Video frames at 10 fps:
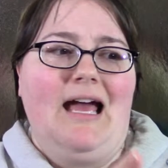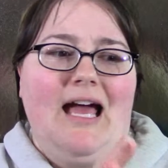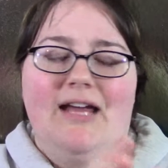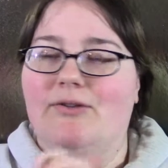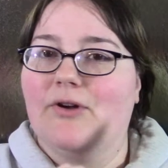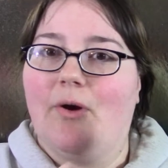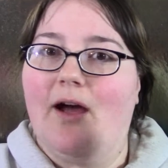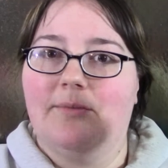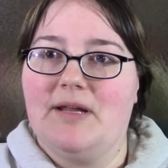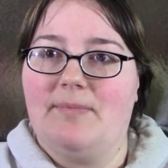I don't know
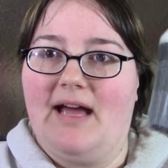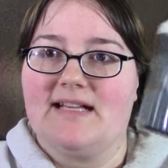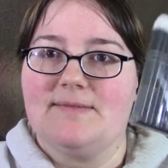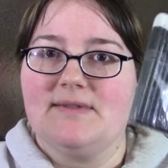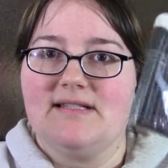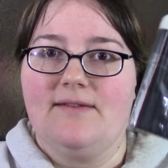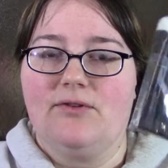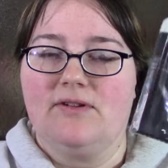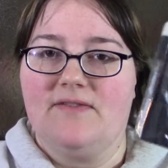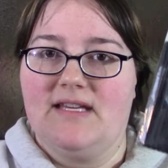how many packs, but
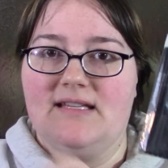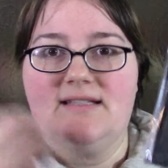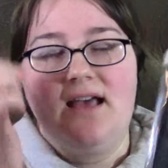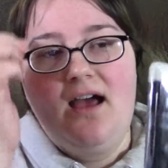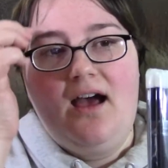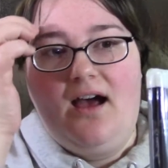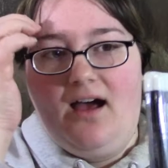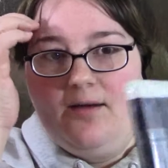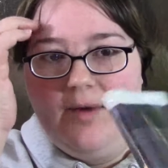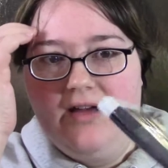several of these.
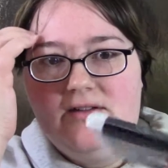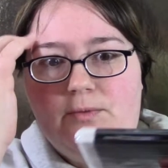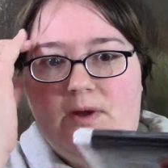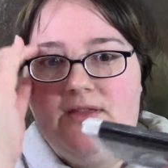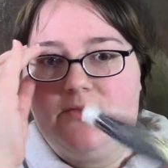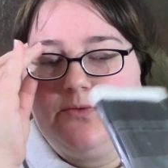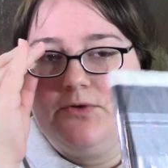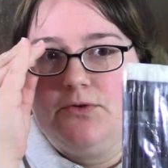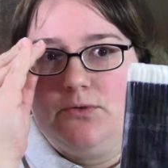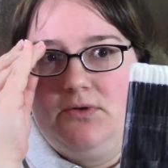I only went
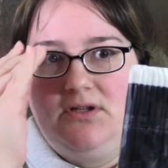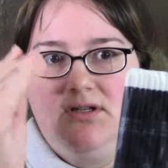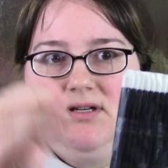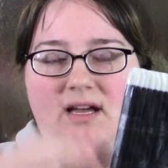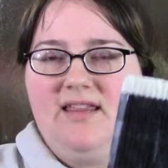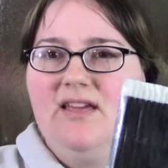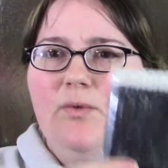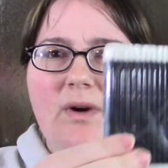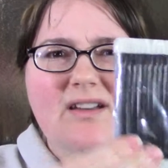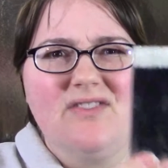through, I think,
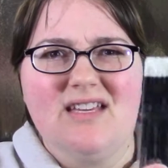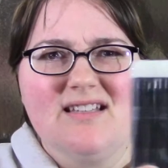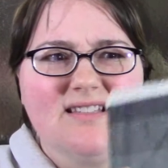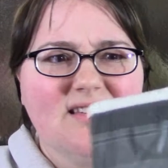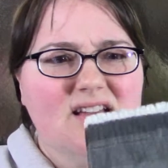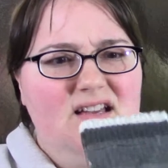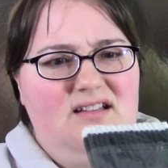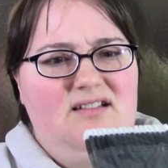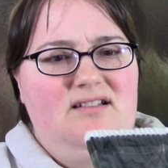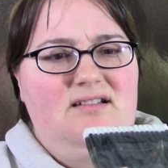one of these,
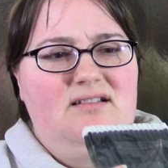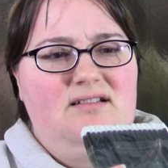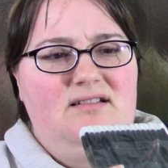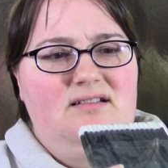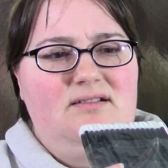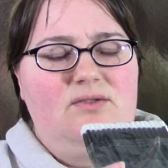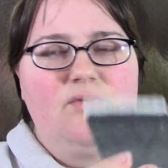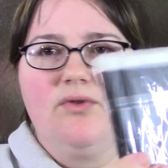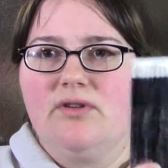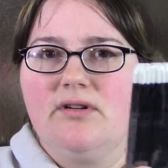
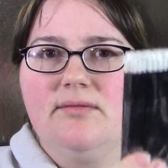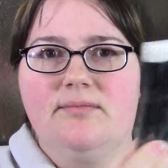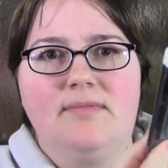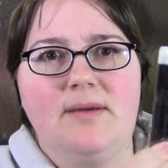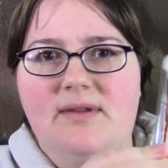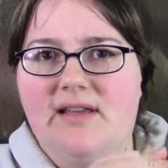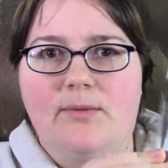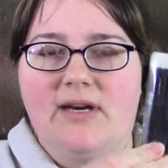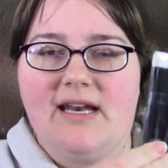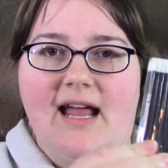or maybe like
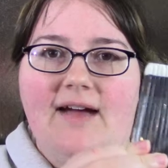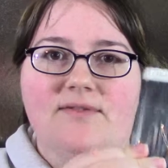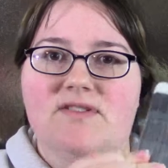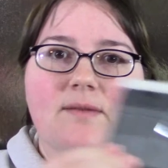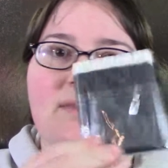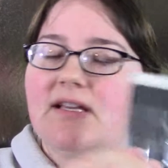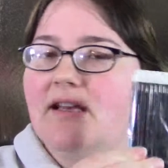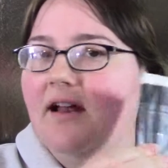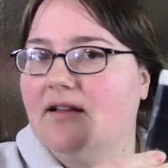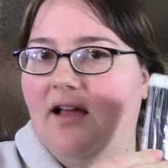1.5 or something.
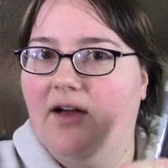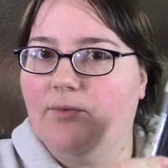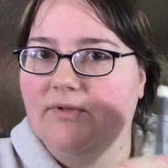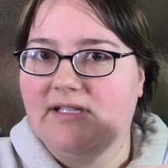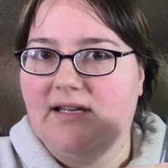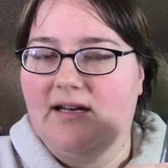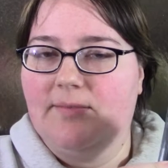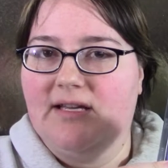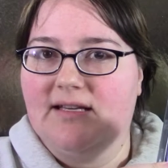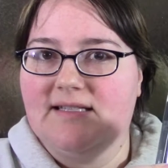Not a lot, really not a
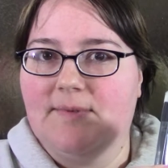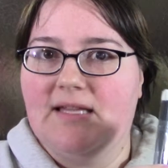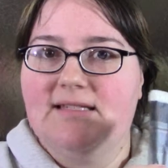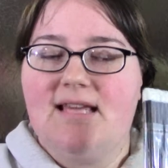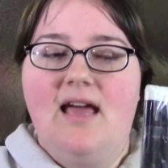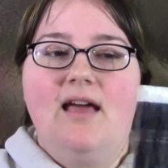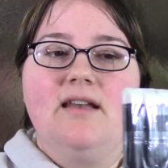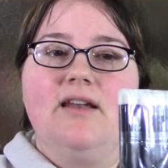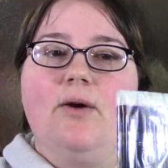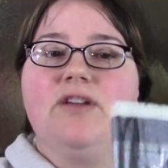big expense.
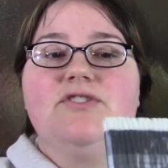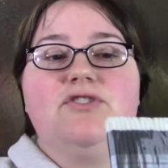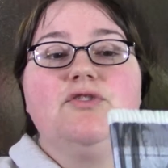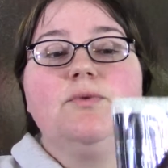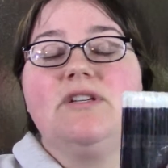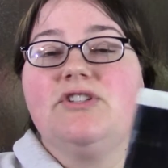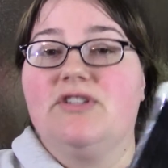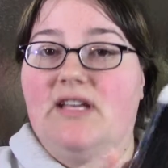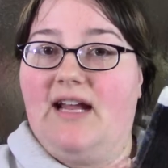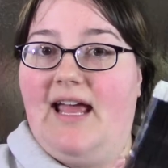Now, I do wish
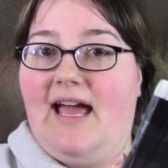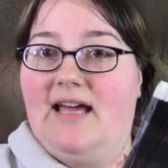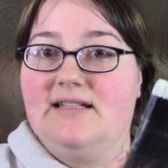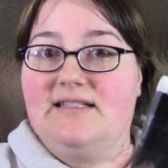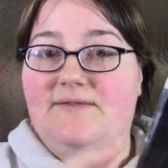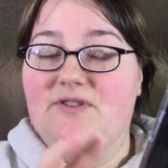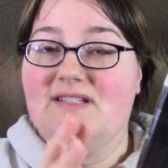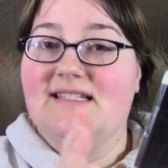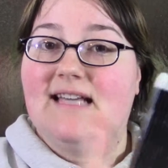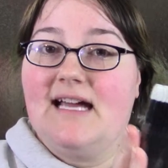that I had different
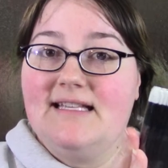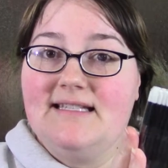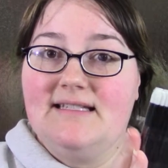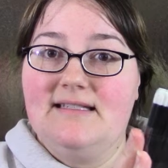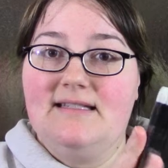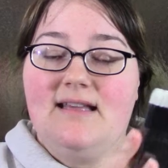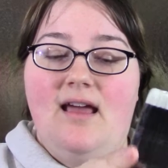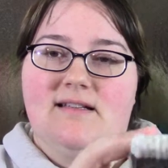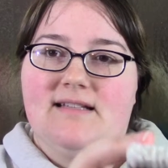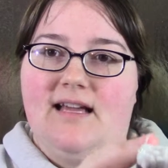sizes.
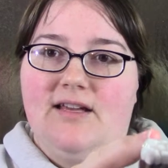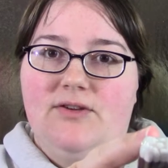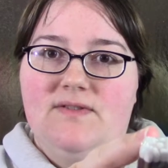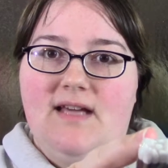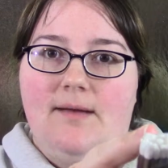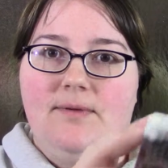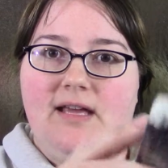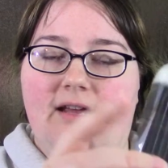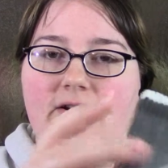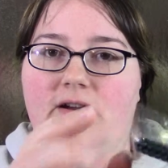As I used the
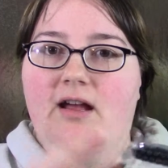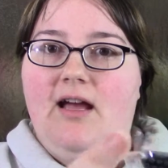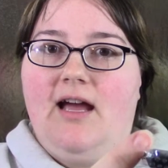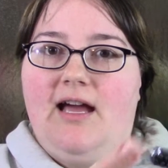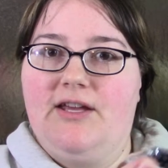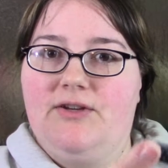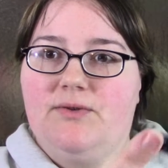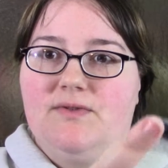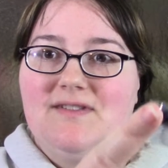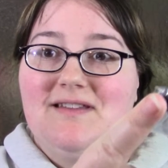applicator, I
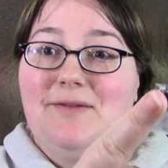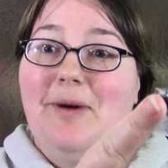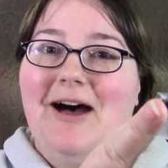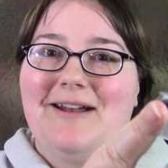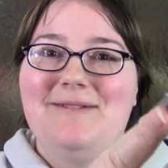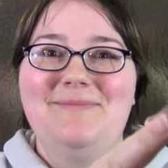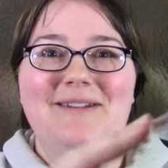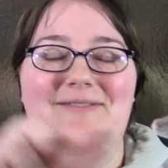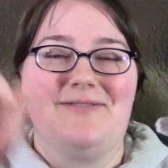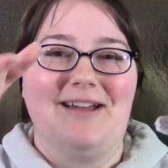used the bottom
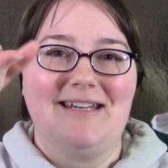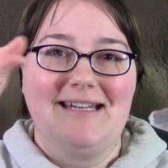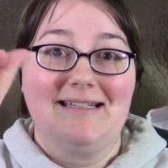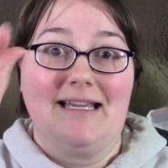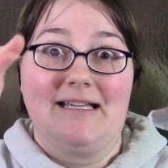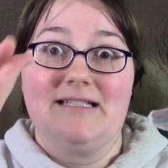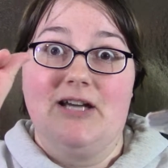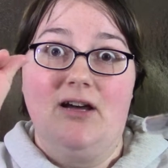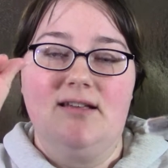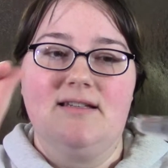if I needed like a
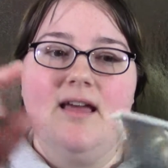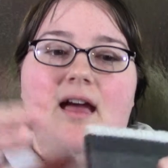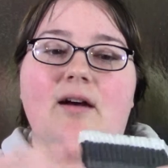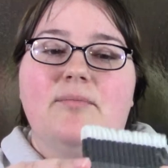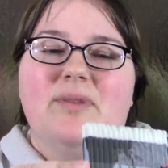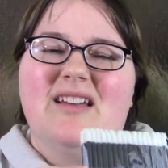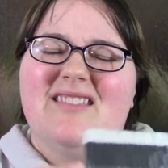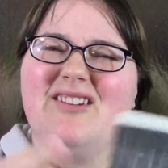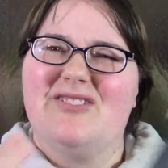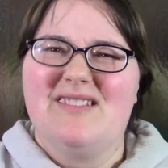dot, but
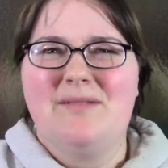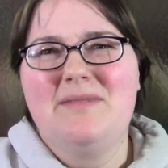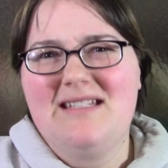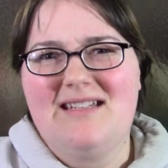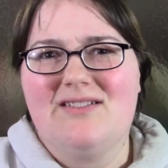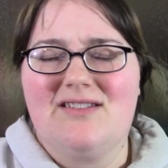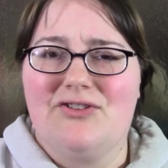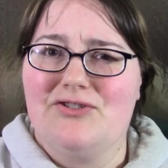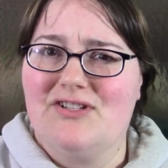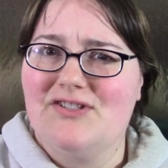there are some details that are
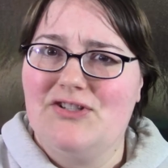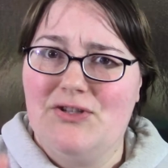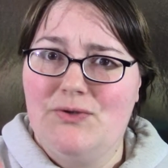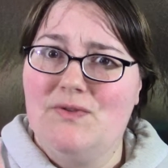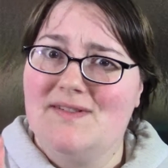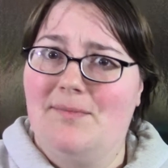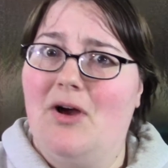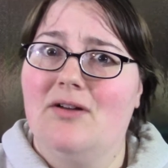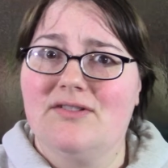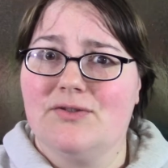just too
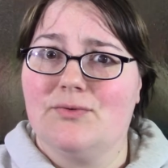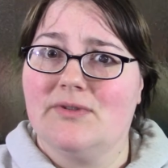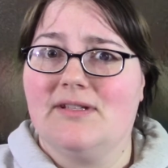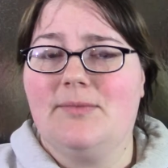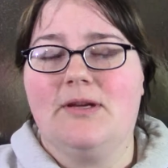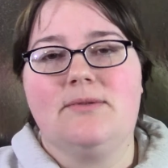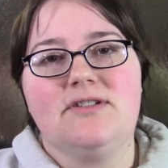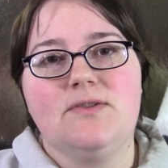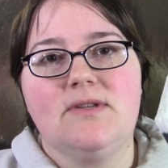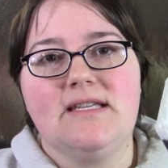small to really be able to
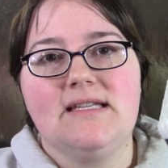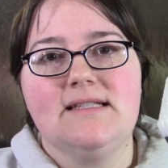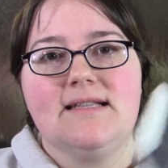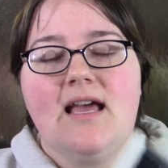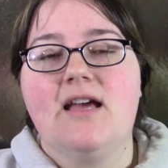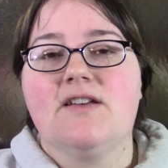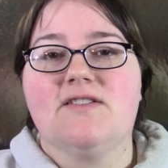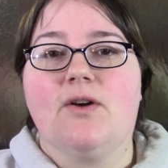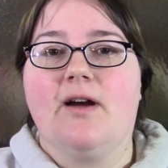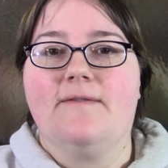do with these.
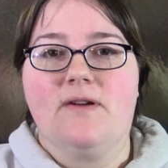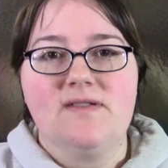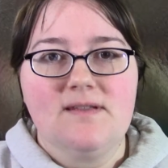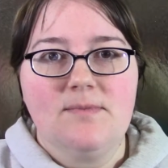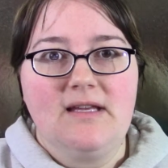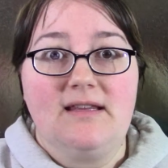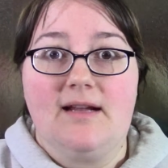So I found something that I